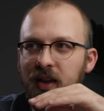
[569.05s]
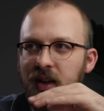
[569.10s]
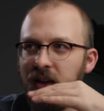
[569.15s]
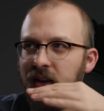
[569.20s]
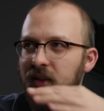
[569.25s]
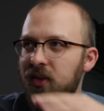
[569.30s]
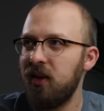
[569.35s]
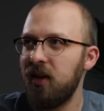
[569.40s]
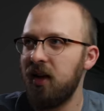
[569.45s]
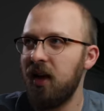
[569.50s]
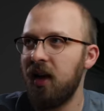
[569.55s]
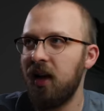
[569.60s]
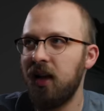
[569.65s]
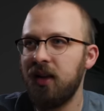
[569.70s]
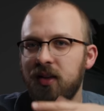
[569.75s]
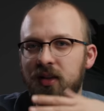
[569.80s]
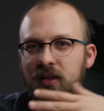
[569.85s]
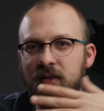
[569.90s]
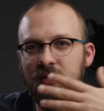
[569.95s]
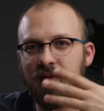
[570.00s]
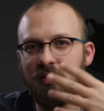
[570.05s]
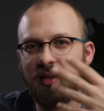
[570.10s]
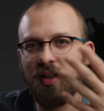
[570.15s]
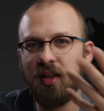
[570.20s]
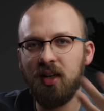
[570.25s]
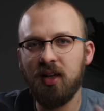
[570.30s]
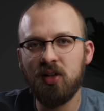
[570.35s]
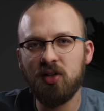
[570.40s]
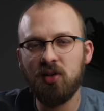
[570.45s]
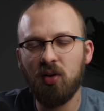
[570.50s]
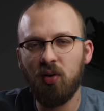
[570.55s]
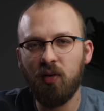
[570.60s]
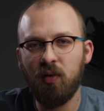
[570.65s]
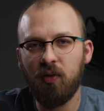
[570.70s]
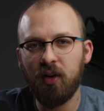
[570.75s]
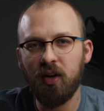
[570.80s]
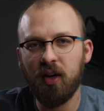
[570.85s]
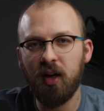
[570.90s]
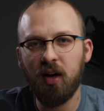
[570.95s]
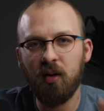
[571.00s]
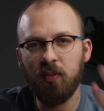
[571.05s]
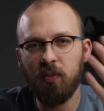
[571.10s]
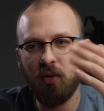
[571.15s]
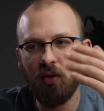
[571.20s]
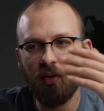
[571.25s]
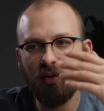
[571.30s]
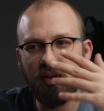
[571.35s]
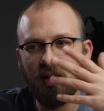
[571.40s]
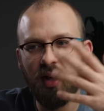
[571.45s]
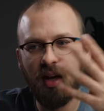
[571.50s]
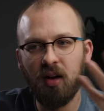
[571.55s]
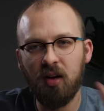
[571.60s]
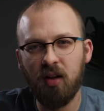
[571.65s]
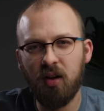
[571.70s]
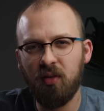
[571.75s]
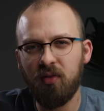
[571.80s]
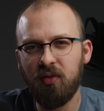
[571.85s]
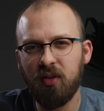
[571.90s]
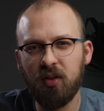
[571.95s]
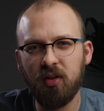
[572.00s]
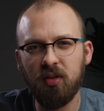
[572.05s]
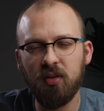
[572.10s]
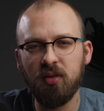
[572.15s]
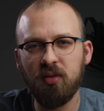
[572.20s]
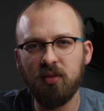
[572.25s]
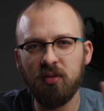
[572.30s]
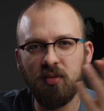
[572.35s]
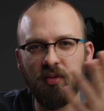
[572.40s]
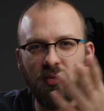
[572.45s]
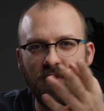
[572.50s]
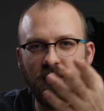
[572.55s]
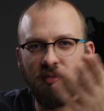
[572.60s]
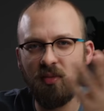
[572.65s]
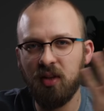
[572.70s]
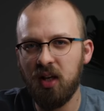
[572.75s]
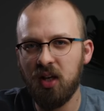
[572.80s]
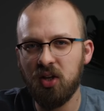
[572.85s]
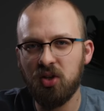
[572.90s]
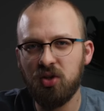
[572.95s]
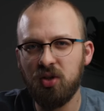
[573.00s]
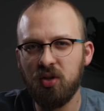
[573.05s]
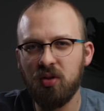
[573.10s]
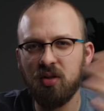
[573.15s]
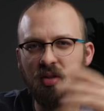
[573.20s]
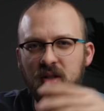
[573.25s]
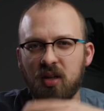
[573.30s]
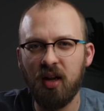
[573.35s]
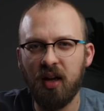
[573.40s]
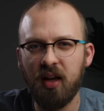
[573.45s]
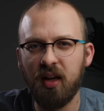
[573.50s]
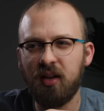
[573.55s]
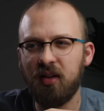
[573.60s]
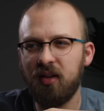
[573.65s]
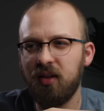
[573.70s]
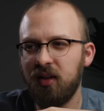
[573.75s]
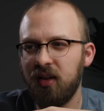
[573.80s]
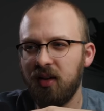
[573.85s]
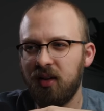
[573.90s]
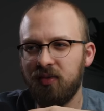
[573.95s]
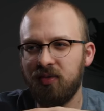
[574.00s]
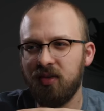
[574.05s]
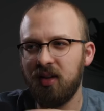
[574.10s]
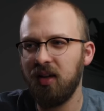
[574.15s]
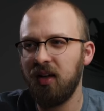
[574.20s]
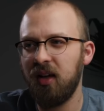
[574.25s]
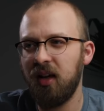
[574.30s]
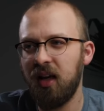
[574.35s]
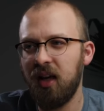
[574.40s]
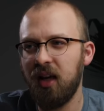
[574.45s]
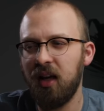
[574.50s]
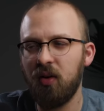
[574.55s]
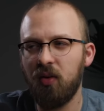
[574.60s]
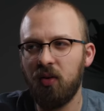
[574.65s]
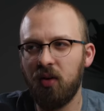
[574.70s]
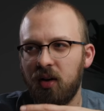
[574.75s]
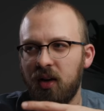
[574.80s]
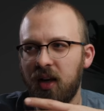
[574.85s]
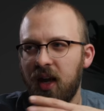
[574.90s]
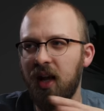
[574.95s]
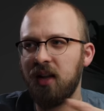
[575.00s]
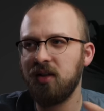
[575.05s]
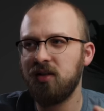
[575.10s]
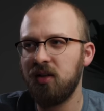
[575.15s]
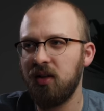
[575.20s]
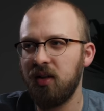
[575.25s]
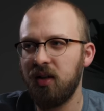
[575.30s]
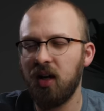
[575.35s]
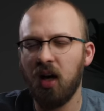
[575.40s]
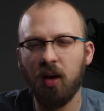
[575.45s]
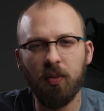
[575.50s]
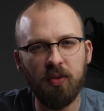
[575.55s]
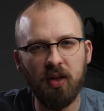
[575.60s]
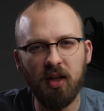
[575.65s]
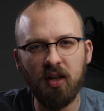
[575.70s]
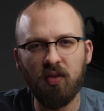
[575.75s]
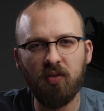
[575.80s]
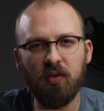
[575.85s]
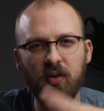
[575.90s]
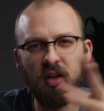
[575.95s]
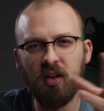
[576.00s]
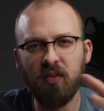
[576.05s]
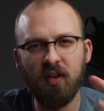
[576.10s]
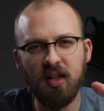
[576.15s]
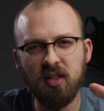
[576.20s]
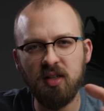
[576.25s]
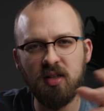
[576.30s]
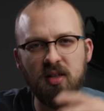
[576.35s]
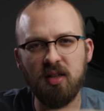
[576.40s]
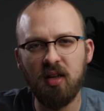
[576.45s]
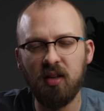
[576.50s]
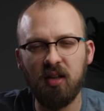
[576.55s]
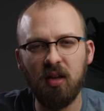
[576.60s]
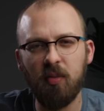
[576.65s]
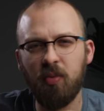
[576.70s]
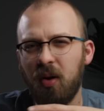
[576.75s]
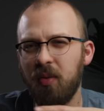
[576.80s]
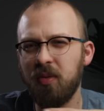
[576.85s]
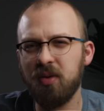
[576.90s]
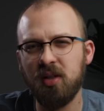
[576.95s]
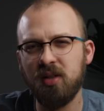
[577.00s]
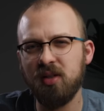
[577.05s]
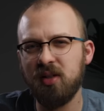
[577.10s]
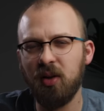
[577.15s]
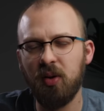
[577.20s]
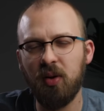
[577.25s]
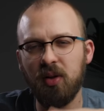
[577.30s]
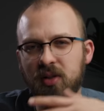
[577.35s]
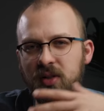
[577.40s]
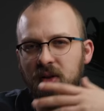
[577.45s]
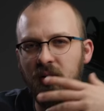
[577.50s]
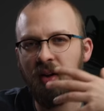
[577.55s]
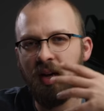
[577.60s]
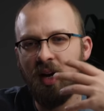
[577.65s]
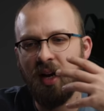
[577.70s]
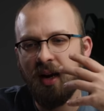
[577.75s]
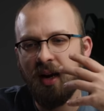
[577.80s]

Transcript: In the end, it's all forgettable. They had a lot of little issues like delaying or canceling updates for devices that they promised and so on. So